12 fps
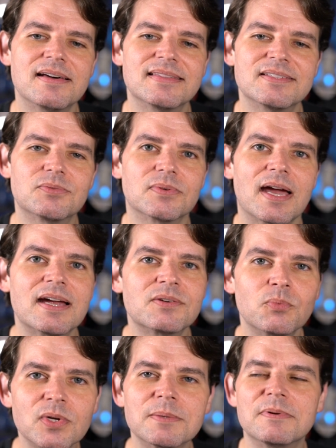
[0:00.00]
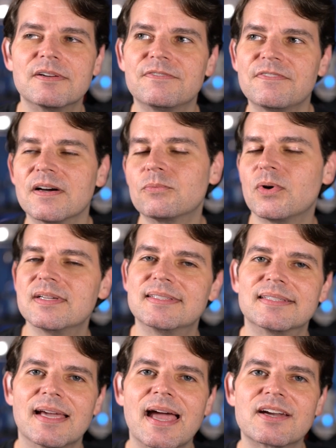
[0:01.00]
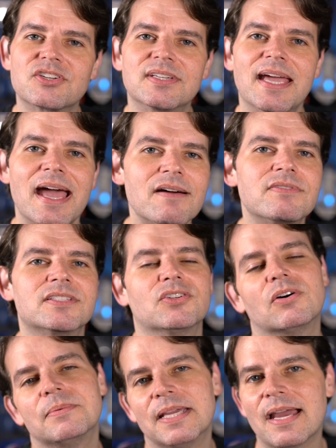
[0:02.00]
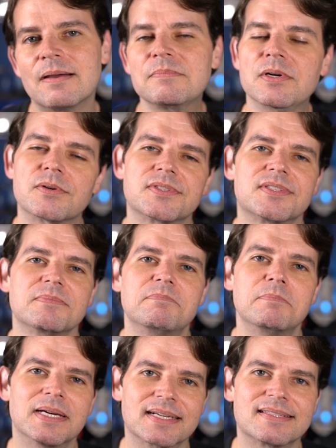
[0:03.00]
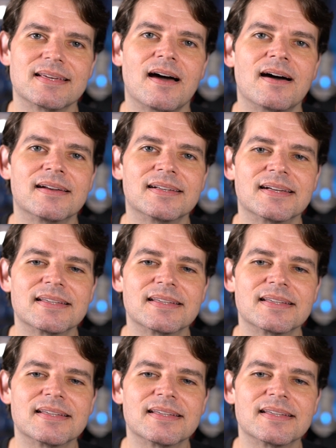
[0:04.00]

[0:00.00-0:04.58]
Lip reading: this actually would have been a fun one to actually have a Dolby Atmos mix on it.